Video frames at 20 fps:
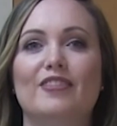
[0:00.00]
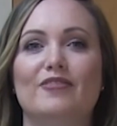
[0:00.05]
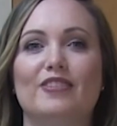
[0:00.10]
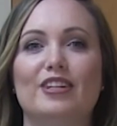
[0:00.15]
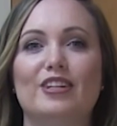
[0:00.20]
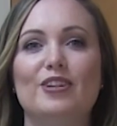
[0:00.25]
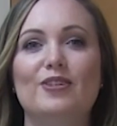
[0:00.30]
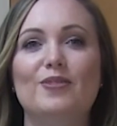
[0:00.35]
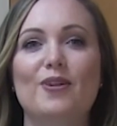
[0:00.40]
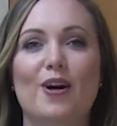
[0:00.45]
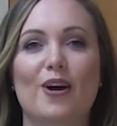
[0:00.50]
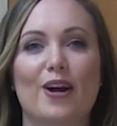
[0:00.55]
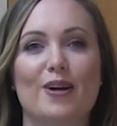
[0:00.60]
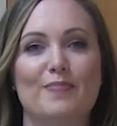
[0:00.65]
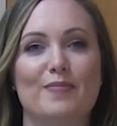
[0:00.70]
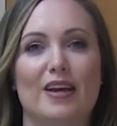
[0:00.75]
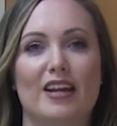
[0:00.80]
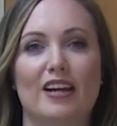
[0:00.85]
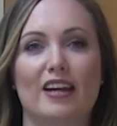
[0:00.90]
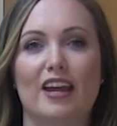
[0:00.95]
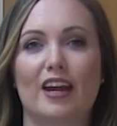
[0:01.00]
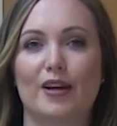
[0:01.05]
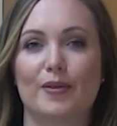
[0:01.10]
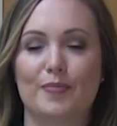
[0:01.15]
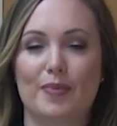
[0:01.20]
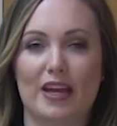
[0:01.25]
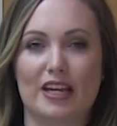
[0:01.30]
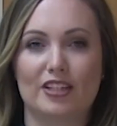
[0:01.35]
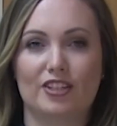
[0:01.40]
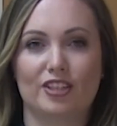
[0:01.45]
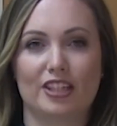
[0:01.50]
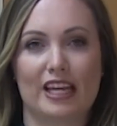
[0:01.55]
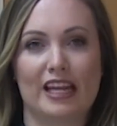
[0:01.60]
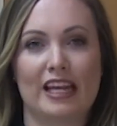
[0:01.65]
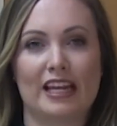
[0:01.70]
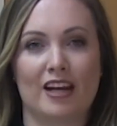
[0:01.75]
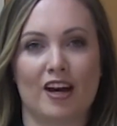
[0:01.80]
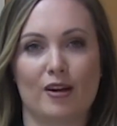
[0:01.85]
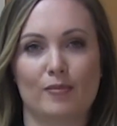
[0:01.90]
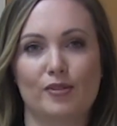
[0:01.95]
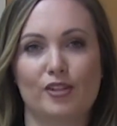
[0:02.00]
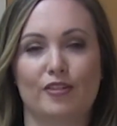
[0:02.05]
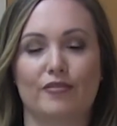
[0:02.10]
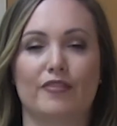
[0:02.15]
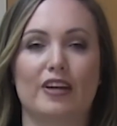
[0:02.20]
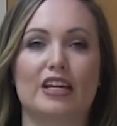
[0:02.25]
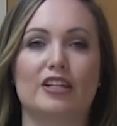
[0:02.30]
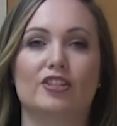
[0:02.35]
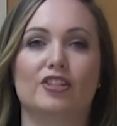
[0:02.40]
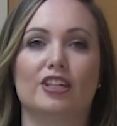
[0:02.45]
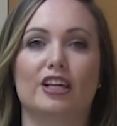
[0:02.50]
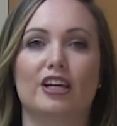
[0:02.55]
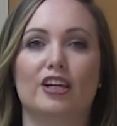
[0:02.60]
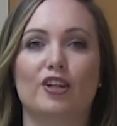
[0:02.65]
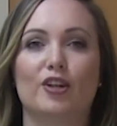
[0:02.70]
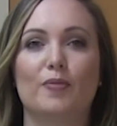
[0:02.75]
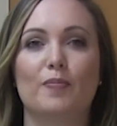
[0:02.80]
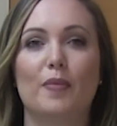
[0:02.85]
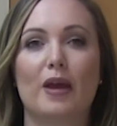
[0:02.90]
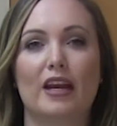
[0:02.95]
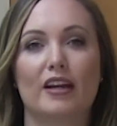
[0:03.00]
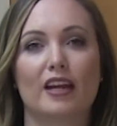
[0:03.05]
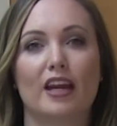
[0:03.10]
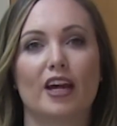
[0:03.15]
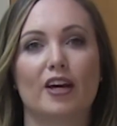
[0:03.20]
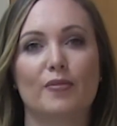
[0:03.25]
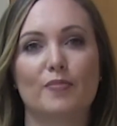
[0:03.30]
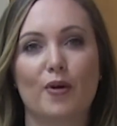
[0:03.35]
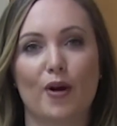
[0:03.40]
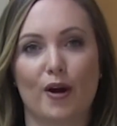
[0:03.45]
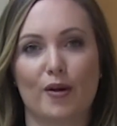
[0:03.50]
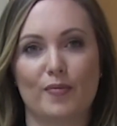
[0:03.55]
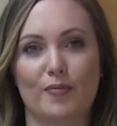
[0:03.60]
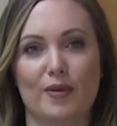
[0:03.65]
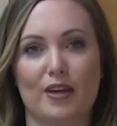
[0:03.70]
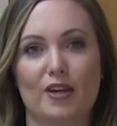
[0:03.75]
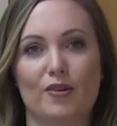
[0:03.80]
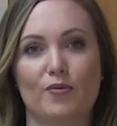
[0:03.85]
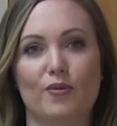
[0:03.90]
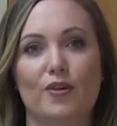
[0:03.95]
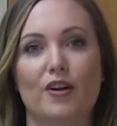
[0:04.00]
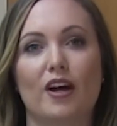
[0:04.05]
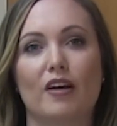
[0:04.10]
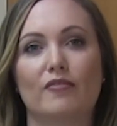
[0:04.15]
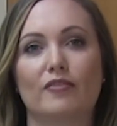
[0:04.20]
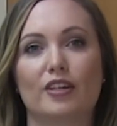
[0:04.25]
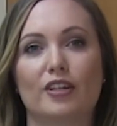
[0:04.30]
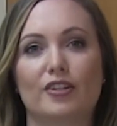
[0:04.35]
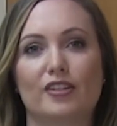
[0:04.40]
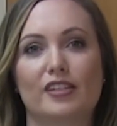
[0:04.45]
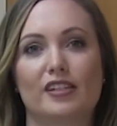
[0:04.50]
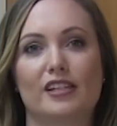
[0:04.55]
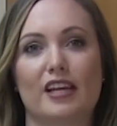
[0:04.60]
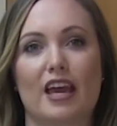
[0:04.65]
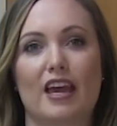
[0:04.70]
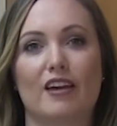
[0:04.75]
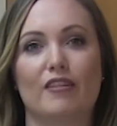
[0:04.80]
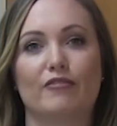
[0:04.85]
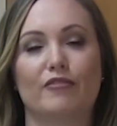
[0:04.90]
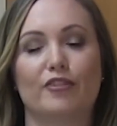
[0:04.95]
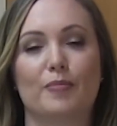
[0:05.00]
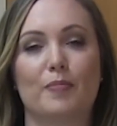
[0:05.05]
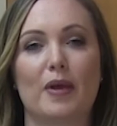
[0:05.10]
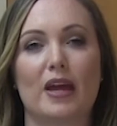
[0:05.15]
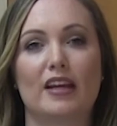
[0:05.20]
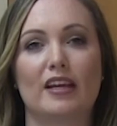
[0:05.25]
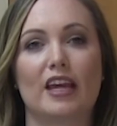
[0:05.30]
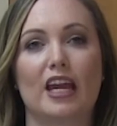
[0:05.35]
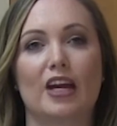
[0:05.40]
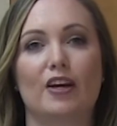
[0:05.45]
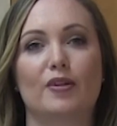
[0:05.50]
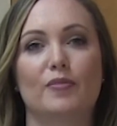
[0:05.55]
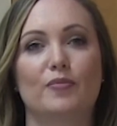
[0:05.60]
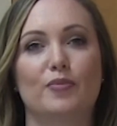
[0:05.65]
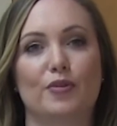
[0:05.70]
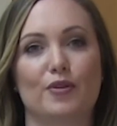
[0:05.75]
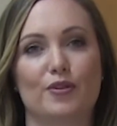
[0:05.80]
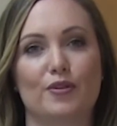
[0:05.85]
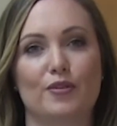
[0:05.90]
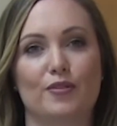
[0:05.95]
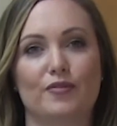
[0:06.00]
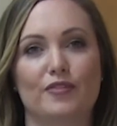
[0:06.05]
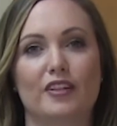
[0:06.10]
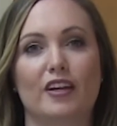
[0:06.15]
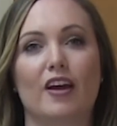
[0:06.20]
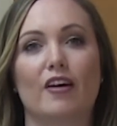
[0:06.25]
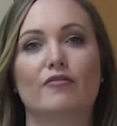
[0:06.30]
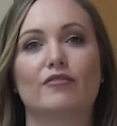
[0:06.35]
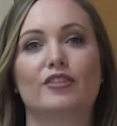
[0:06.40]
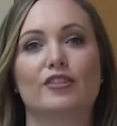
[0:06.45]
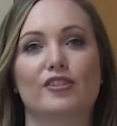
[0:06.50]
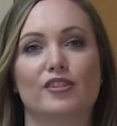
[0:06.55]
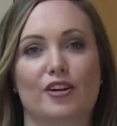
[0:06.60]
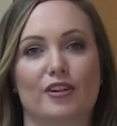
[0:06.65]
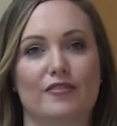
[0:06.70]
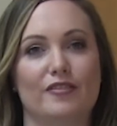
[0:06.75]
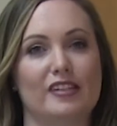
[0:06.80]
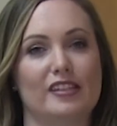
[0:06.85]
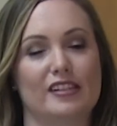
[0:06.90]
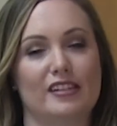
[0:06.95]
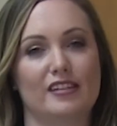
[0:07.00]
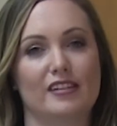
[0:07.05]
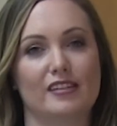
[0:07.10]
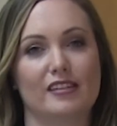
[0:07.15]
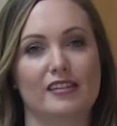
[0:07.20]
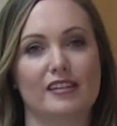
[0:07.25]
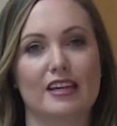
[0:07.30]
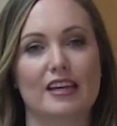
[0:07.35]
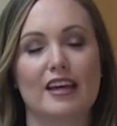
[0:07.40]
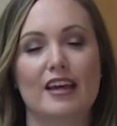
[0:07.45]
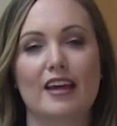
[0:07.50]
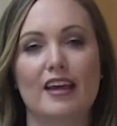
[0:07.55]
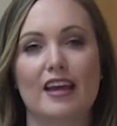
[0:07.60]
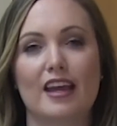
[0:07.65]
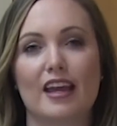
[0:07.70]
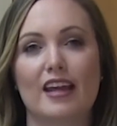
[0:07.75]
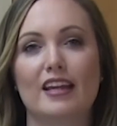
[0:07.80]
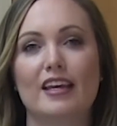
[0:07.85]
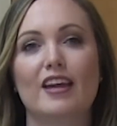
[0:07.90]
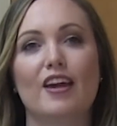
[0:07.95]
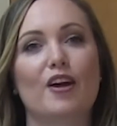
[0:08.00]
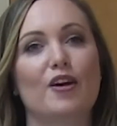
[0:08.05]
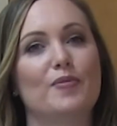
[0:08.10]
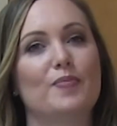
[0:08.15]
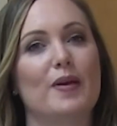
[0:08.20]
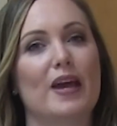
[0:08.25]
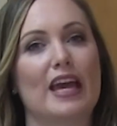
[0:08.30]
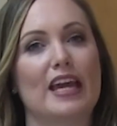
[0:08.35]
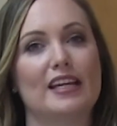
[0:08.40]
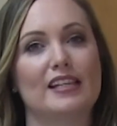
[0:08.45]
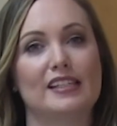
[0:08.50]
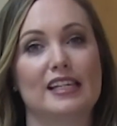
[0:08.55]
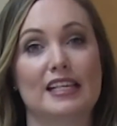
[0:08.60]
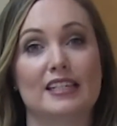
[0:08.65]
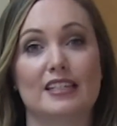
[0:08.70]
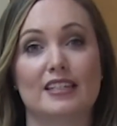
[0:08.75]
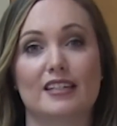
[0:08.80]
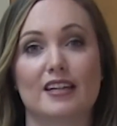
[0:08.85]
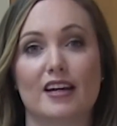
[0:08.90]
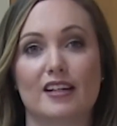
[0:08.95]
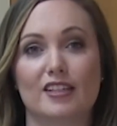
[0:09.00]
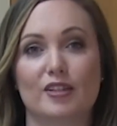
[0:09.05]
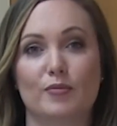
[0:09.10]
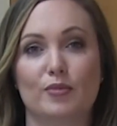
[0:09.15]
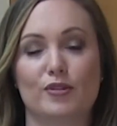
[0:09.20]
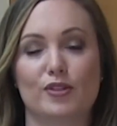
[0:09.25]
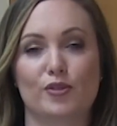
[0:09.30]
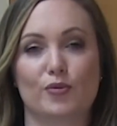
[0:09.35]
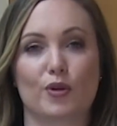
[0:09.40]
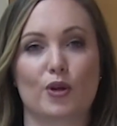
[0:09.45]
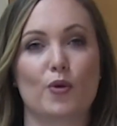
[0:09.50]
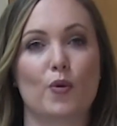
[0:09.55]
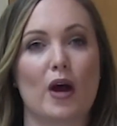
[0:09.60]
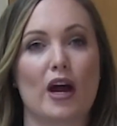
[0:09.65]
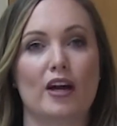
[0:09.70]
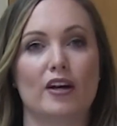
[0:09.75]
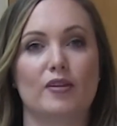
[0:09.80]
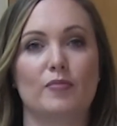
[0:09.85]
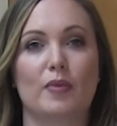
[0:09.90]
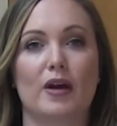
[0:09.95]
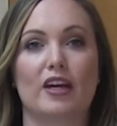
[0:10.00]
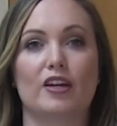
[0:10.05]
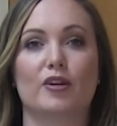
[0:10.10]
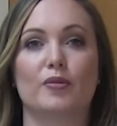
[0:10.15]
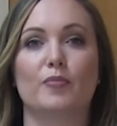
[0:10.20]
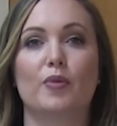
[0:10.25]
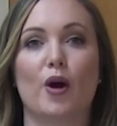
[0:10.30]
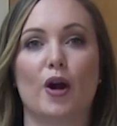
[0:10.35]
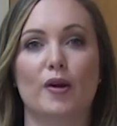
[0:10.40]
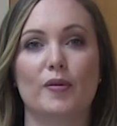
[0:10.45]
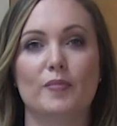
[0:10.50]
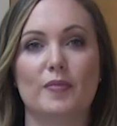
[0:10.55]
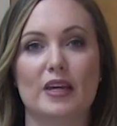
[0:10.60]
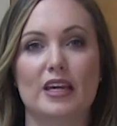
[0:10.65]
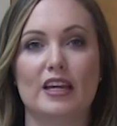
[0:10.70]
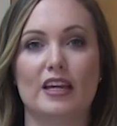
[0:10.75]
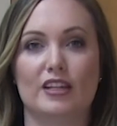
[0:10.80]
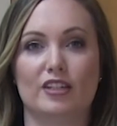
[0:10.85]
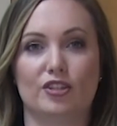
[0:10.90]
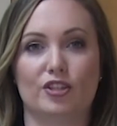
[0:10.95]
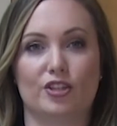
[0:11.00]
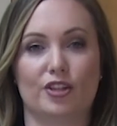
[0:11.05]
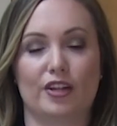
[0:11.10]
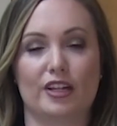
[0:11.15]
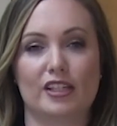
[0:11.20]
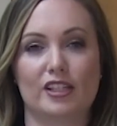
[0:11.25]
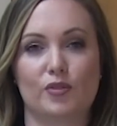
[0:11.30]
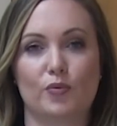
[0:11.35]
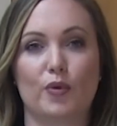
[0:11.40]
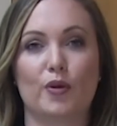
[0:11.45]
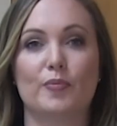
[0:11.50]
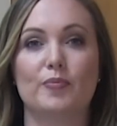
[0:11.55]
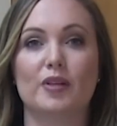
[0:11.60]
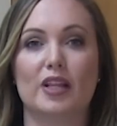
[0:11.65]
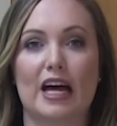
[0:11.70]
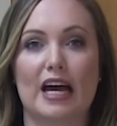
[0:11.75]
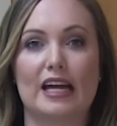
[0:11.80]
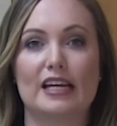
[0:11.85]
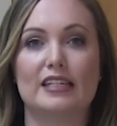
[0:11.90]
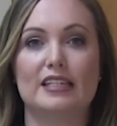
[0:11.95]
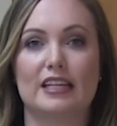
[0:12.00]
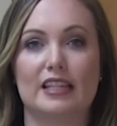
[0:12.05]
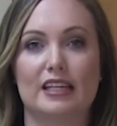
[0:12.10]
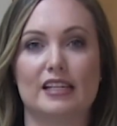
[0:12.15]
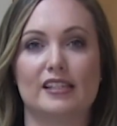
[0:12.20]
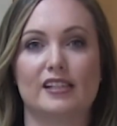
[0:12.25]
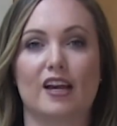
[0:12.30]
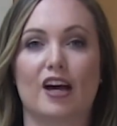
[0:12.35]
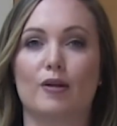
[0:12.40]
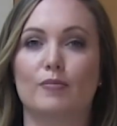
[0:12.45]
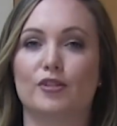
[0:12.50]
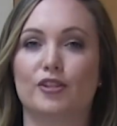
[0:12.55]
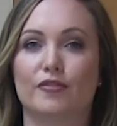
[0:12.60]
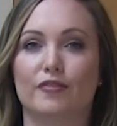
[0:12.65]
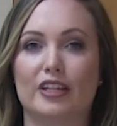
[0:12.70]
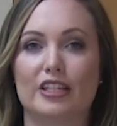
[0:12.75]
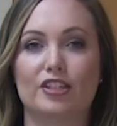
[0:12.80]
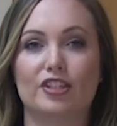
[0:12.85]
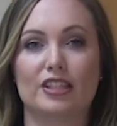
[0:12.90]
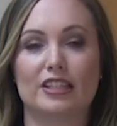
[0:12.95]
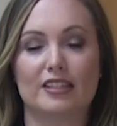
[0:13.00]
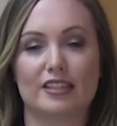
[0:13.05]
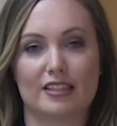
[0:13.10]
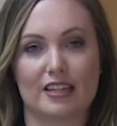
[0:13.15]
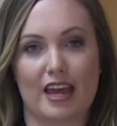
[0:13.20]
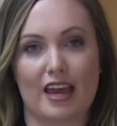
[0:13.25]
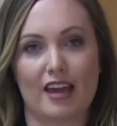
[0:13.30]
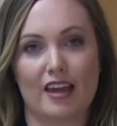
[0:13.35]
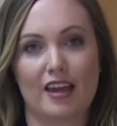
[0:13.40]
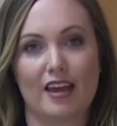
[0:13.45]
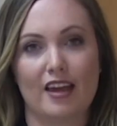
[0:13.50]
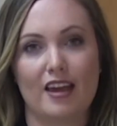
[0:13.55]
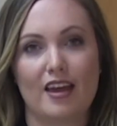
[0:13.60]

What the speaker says: When you are a Medicare patient in observation, your Medicare Part B will cover your stay for Medicare-approved covered services. Any copays and deductibles required by your Part B insurance will apply to this observation stay.